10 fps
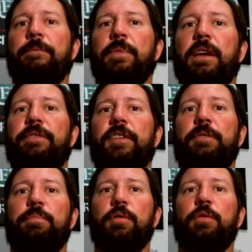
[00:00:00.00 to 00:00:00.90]
if this
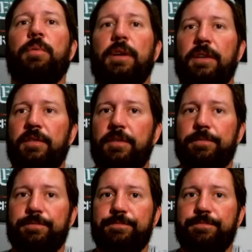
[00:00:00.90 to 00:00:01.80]
pool wins,
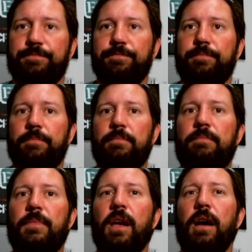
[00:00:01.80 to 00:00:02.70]

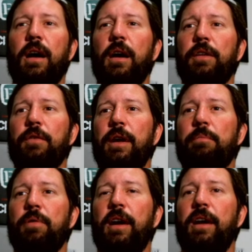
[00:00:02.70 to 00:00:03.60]
the
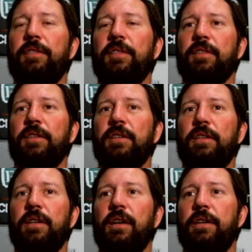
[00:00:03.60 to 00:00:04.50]
grand prize is
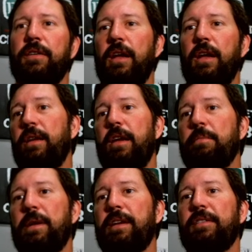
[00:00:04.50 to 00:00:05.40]

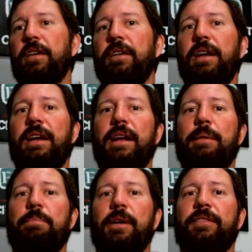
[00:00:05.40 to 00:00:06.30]
everybody gets
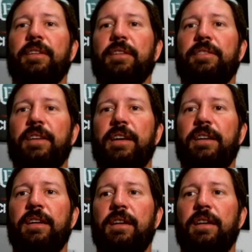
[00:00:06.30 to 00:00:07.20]
$189, it looks
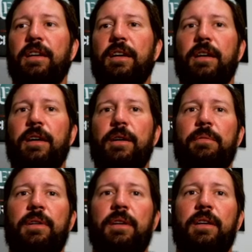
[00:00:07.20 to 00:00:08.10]
like.
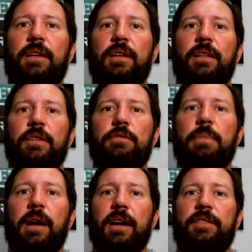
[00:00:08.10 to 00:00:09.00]
Loot
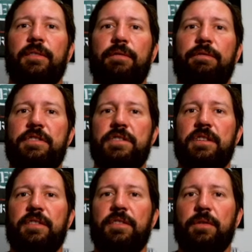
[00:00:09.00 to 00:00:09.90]
box,
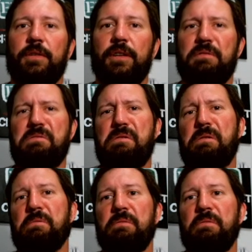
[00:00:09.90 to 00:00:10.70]
vision token. Let's